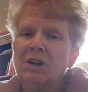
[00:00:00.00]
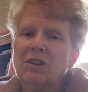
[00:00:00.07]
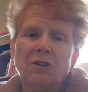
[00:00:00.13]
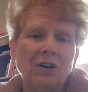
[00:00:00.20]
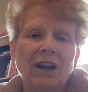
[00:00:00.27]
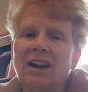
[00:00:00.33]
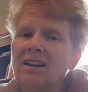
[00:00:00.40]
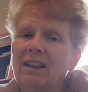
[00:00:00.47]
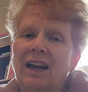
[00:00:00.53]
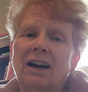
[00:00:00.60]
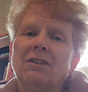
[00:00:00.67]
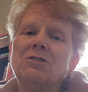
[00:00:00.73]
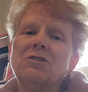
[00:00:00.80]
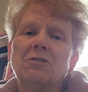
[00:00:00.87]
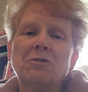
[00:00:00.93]
but they're not
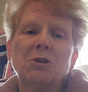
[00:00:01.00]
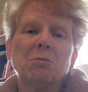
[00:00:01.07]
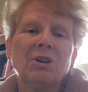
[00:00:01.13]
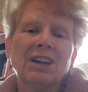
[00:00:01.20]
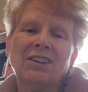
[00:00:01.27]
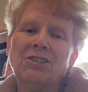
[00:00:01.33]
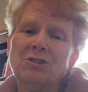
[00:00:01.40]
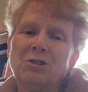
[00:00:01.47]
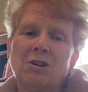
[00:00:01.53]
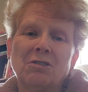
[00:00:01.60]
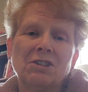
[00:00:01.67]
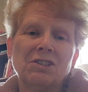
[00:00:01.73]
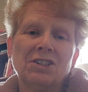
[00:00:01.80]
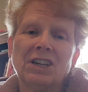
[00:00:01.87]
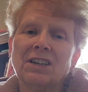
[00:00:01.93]
allowed. So if you're bringing your
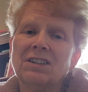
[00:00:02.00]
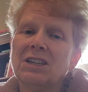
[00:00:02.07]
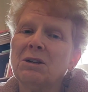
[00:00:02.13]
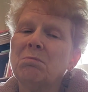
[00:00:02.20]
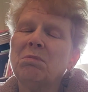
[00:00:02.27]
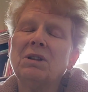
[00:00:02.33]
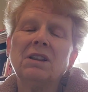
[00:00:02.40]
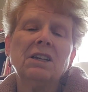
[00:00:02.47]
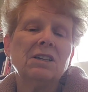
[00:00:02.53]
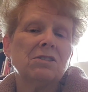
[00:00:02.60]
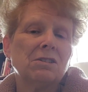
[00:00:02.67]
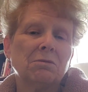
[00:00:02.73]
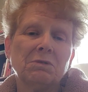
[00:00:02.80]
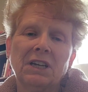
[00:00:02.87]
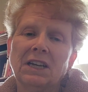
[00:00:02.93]
dog to Chincoteague,
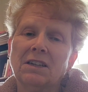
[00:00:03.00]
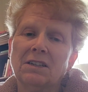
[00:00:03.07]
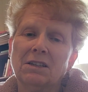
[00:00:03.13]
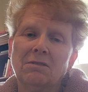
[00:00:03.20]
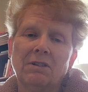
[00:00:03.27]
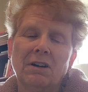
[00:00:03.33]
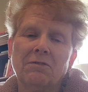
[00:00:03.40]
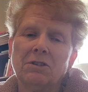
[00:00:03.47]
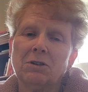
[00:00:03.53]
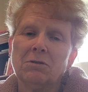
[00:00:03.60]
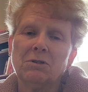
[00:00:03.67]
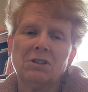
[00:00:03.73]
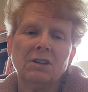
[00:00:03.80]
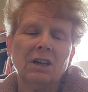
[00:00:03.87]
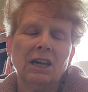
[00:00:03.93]
please don't take it to the
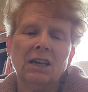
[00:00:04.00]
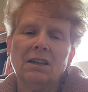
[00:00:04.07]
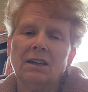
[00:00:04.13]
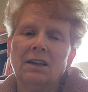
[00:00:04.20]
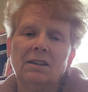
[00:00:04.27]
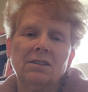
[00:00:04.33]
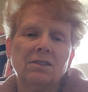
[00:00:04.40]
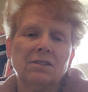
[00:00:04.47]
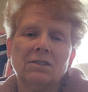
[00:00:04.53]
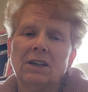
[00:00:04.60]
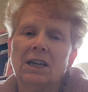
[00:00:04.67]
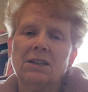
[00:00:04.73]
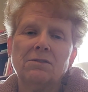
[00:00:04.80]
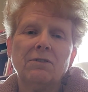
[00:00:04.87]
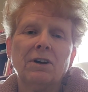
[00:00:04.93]
refuge.
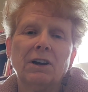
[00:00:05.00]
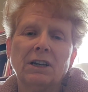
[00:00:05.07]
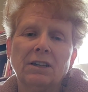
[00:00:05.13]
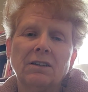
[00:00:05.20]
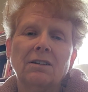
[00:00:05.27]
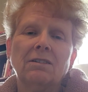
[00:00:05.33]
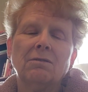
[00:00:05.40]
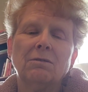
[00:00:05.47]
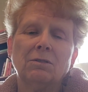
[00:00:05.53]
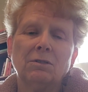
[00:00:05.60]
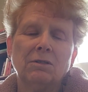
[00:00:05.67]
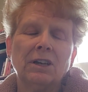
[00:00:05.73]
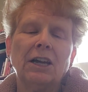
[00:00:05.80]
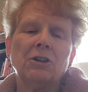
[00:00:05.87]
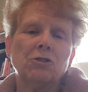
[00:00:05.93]
It's very
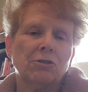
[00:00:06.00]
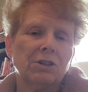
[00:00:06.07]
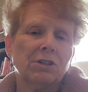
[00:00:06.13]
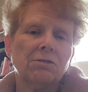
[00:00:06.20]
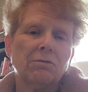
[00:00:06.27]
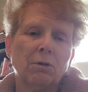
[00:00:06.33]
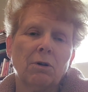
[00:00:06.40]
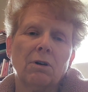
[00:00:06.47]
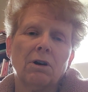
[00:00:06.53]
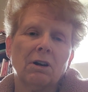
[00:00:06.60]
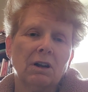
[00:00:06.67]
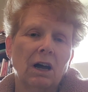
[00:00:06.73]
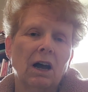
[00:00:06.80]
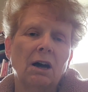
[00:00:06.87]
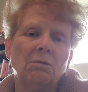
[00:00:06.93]
dangerous
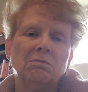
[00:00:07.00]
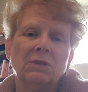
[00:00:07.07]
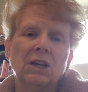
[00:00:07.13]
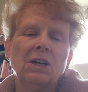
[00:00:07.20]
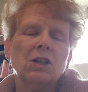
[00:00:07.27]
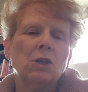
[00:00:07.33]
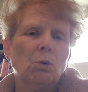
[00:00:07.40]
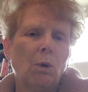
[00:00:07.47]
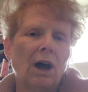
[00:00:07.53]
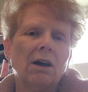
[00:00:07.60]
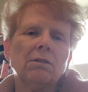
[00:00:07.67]
for the